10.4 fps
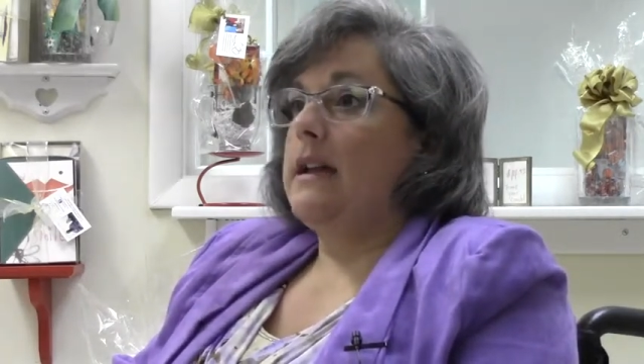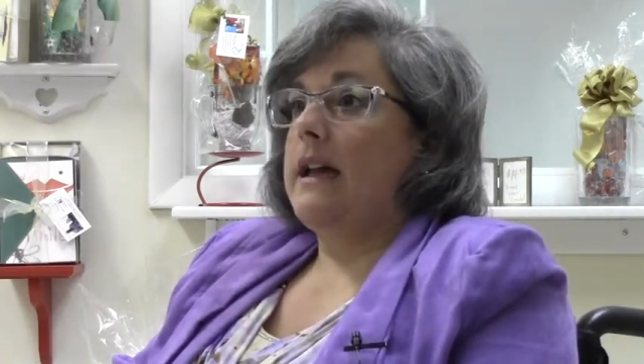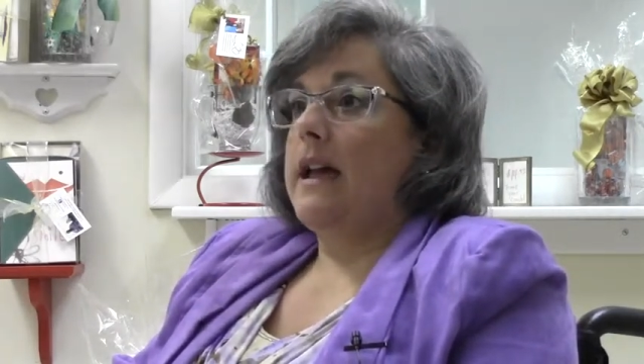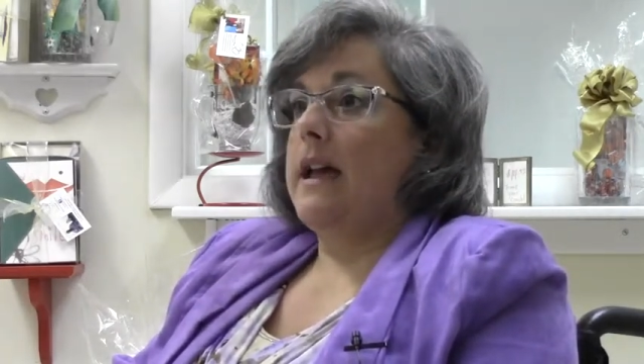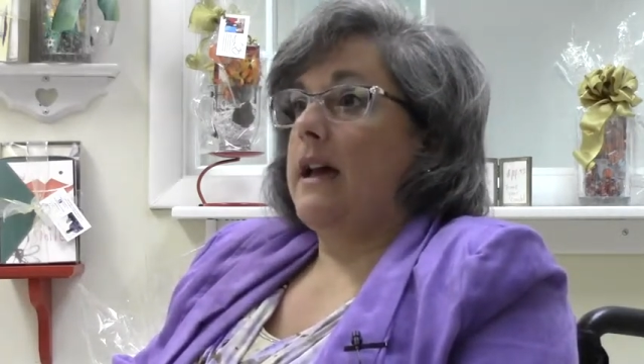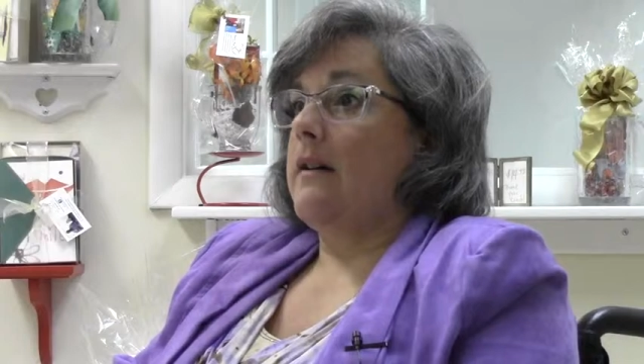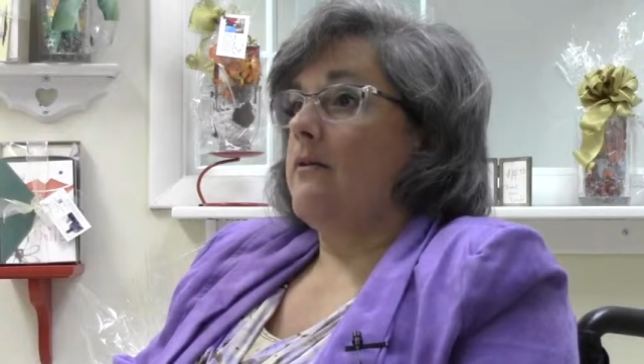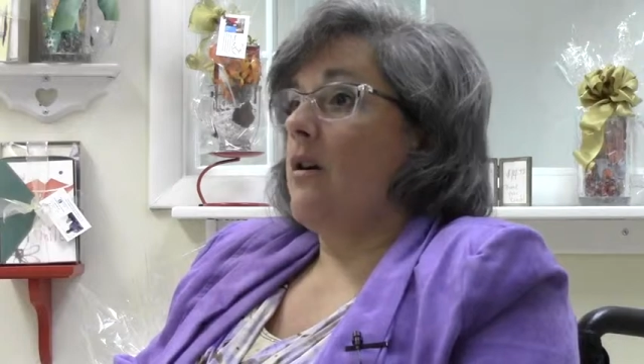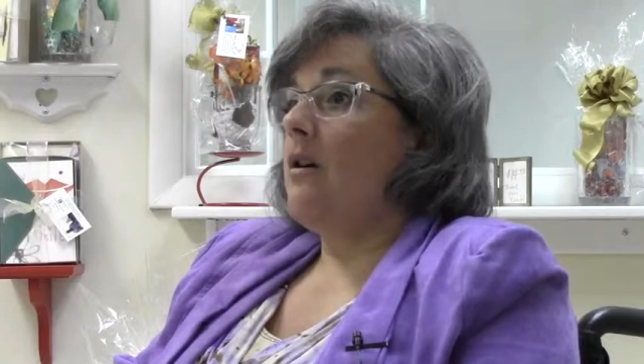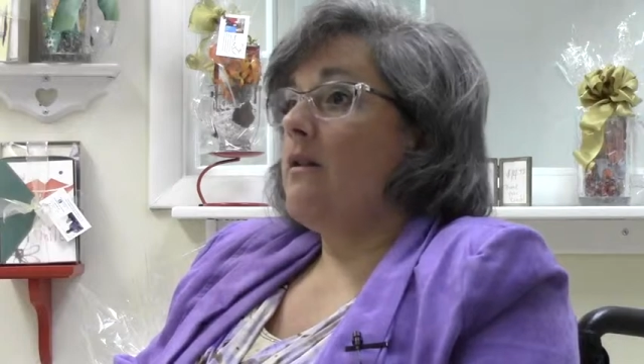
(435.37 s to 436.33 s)
and I
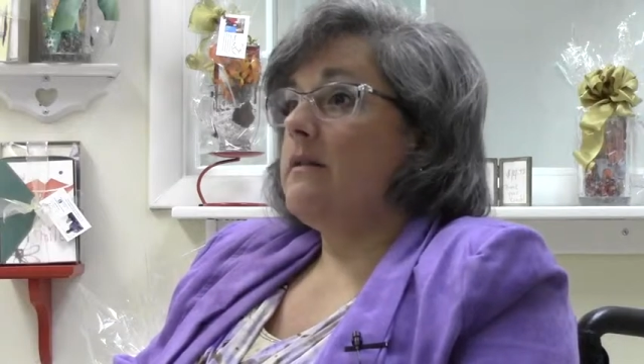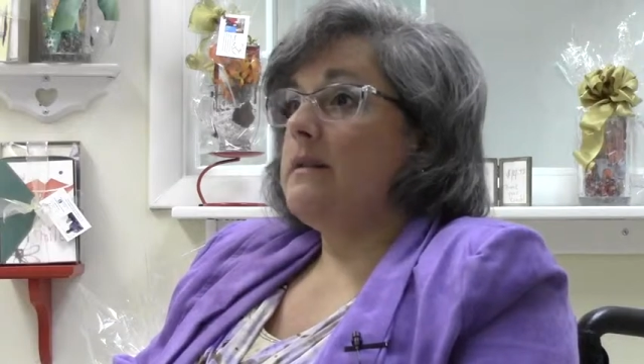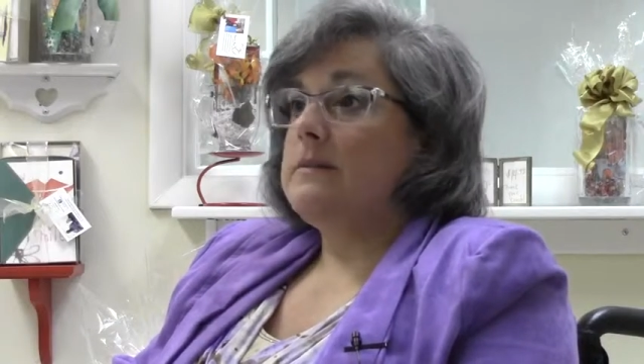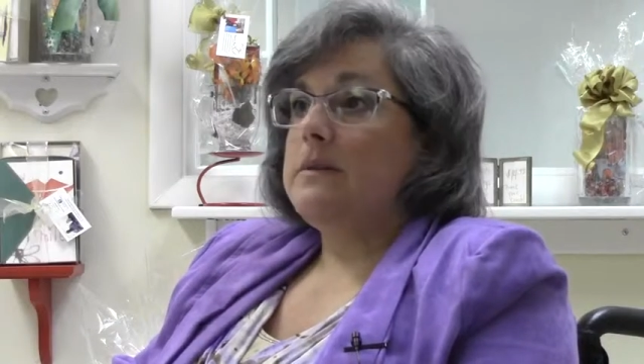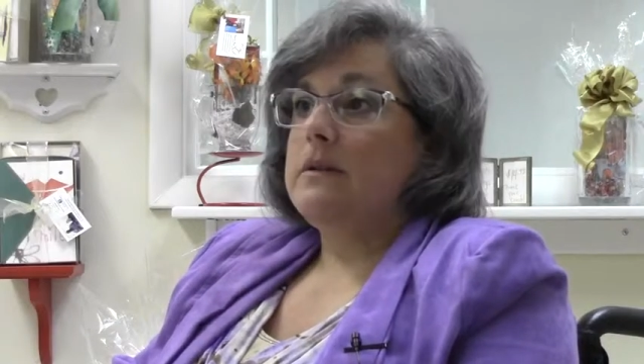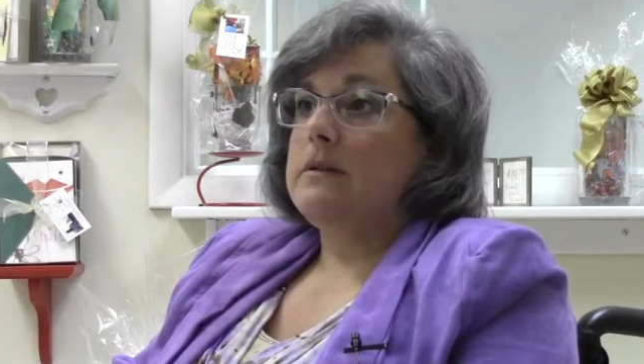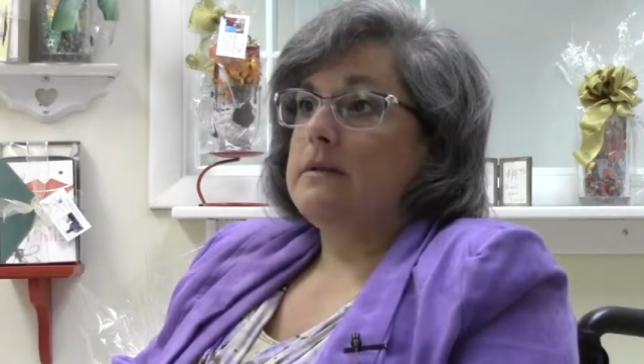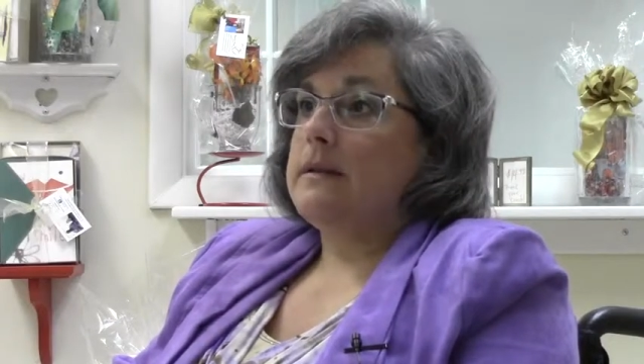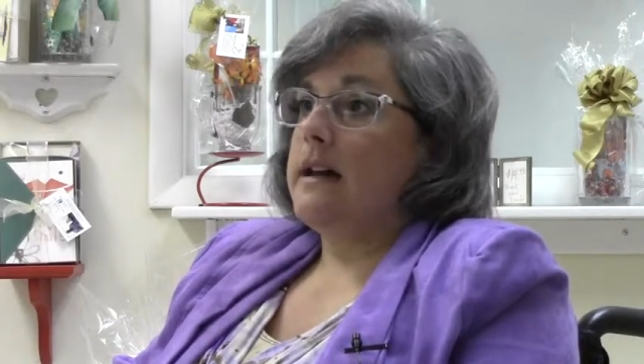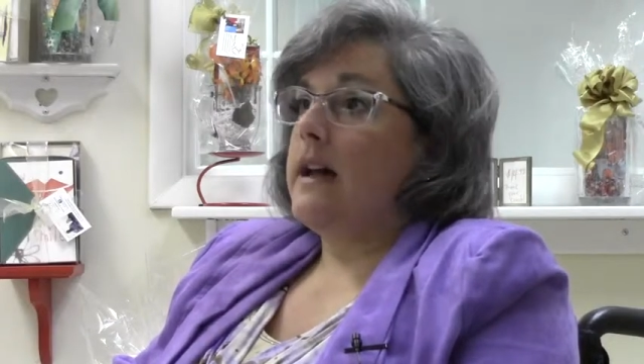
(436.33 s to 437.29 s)
have all these
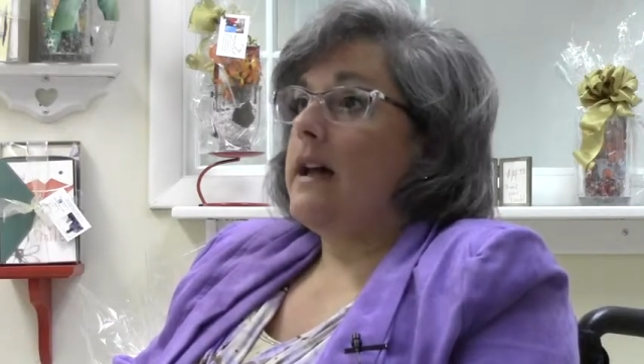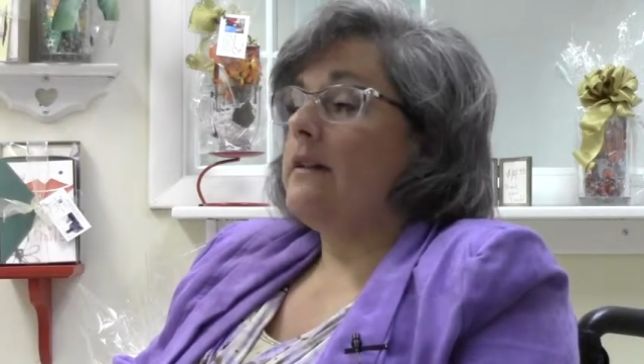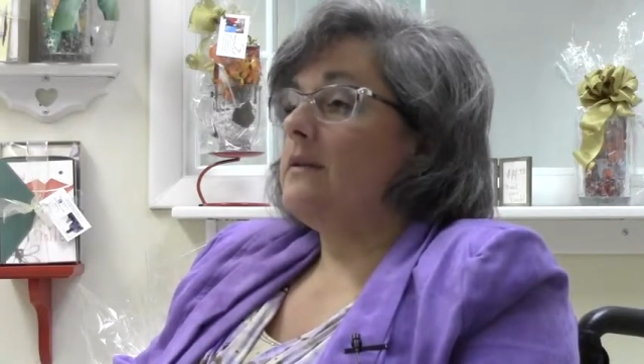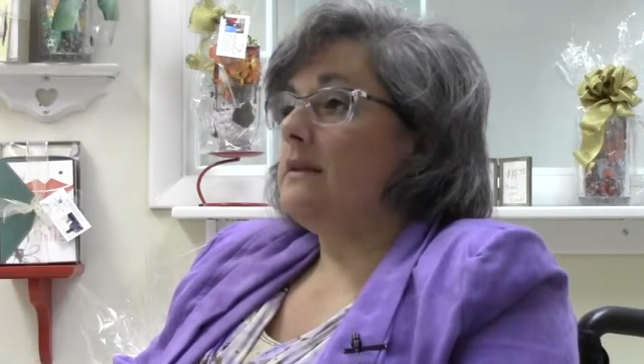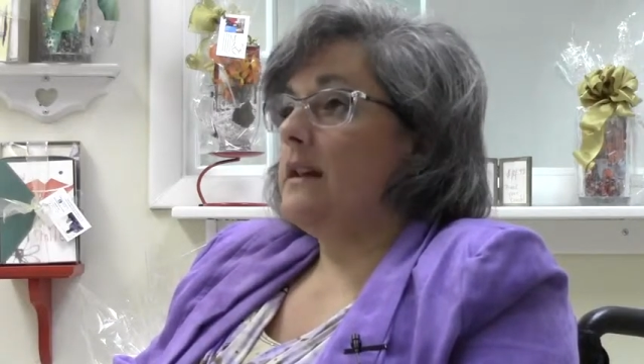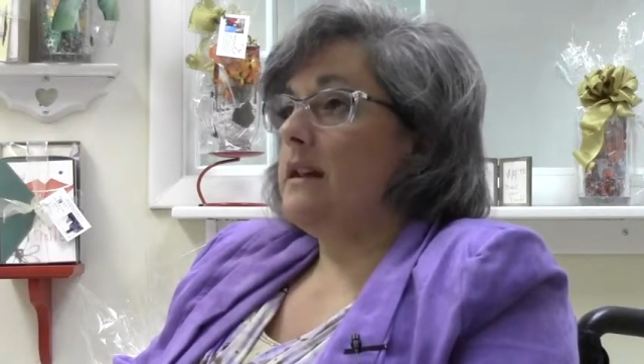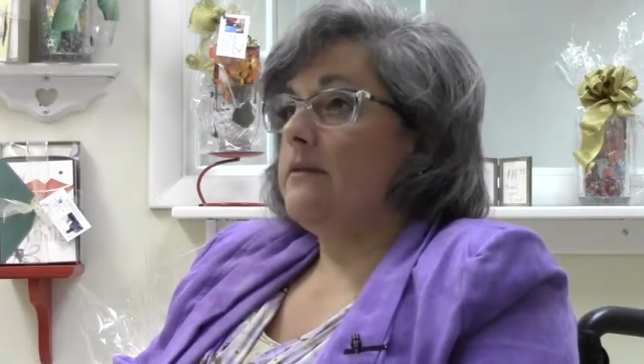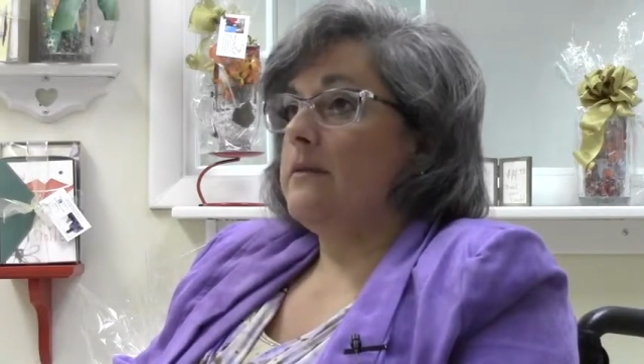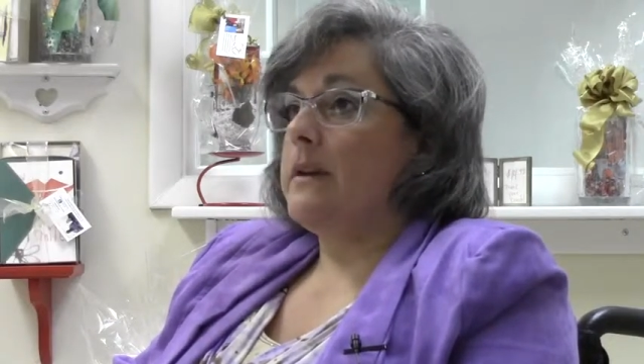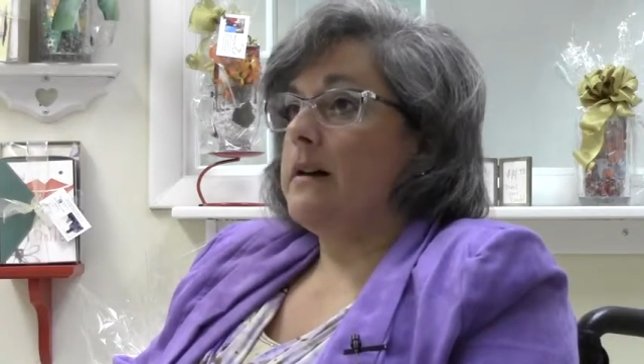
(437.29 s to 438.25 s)
pills that I have to
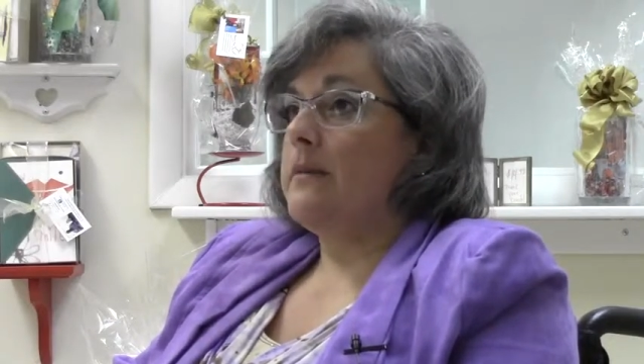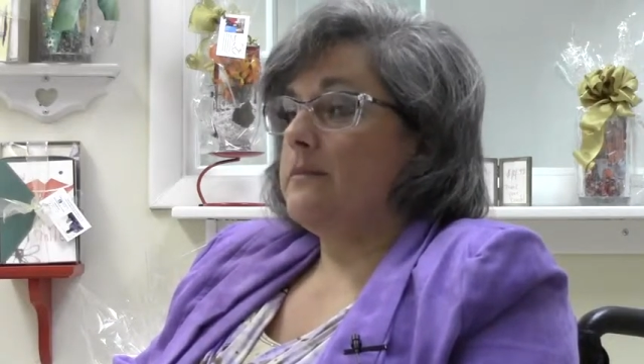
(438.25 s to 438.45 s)
take